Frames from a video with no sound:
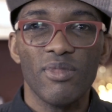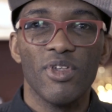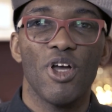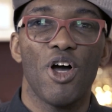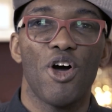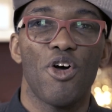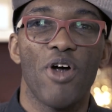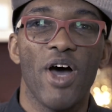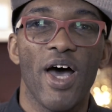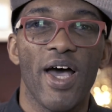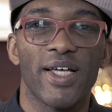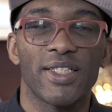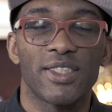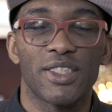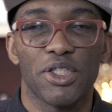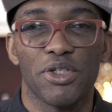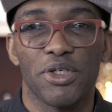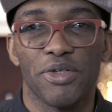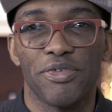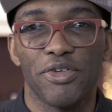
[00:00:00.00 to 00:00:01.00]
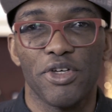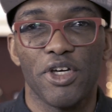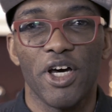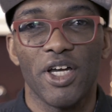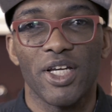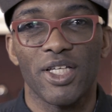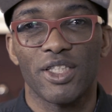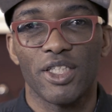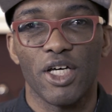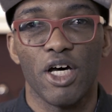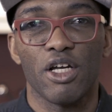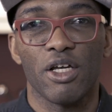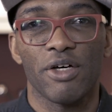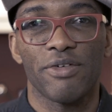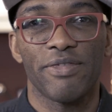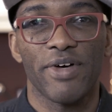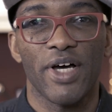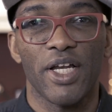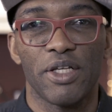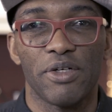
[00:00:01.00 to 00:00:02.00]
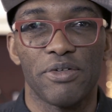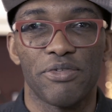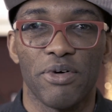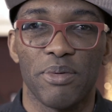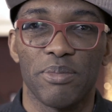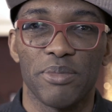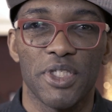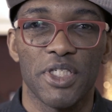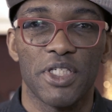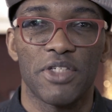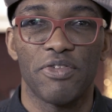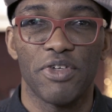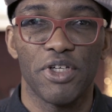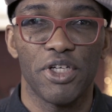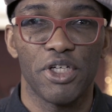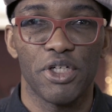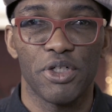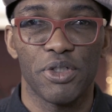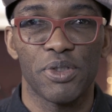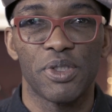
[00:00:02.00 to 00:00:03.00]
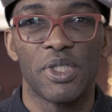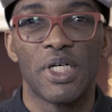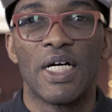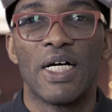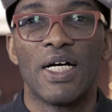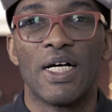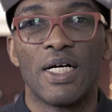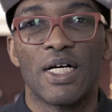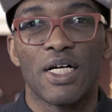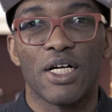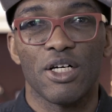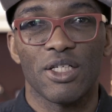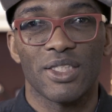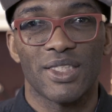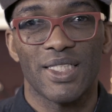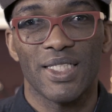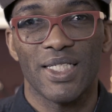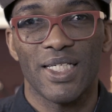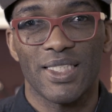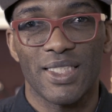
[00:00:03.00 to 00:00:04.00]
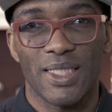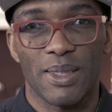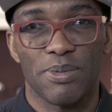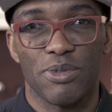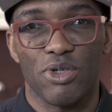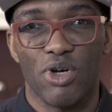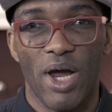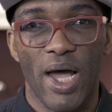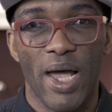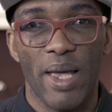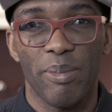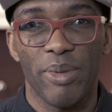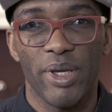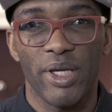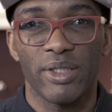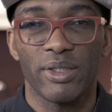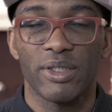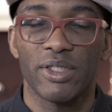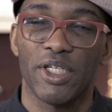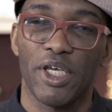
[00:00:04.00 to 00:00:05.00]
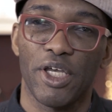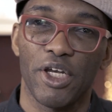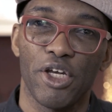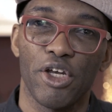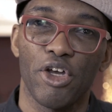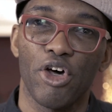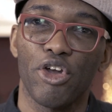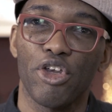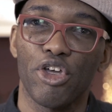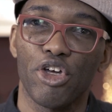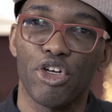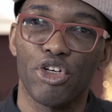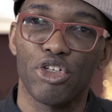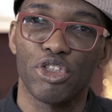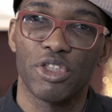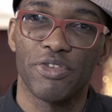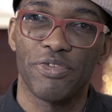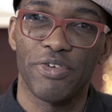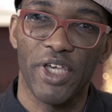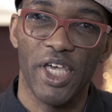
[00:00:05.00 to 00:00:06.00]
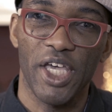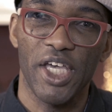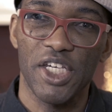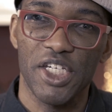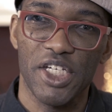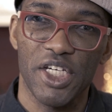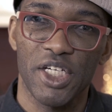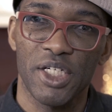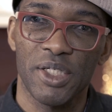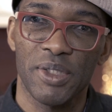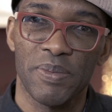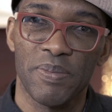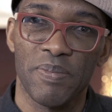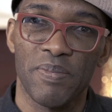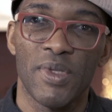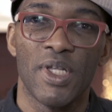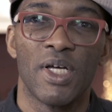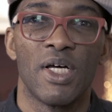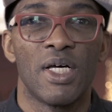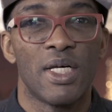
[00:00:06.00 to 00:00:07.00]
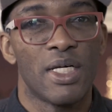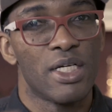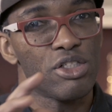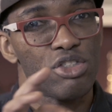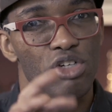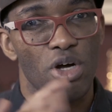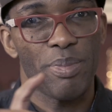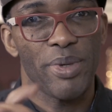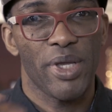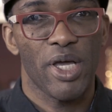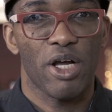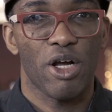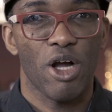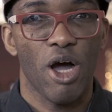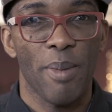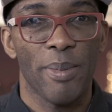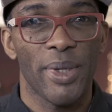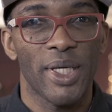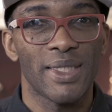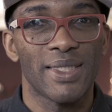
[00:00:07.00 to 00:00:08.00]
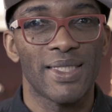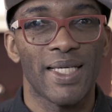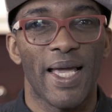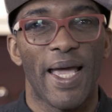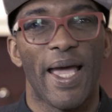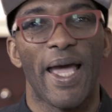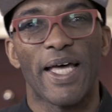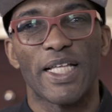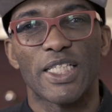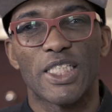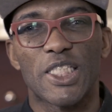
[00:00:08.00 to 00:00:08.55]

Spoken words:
Alright, so if you got a ton of value from this video, consider subscribing, turning on your notification, dropping a comment, and